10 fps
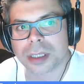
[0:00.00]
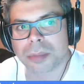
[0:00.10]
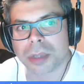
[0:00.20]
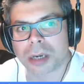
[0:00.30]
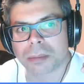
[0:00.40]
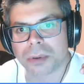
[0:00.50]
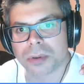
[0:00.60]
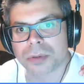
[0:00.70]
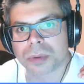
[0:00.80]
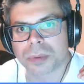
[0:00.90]
blog
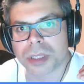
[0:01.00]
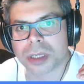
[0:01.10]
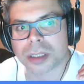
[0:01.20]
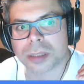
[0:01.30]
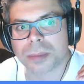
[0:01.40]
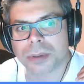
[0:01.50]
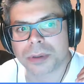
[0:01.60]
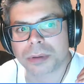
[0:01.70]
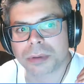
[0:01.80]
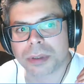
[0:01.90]
post where we talked about
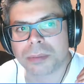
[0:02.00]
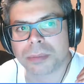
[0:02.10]
the 3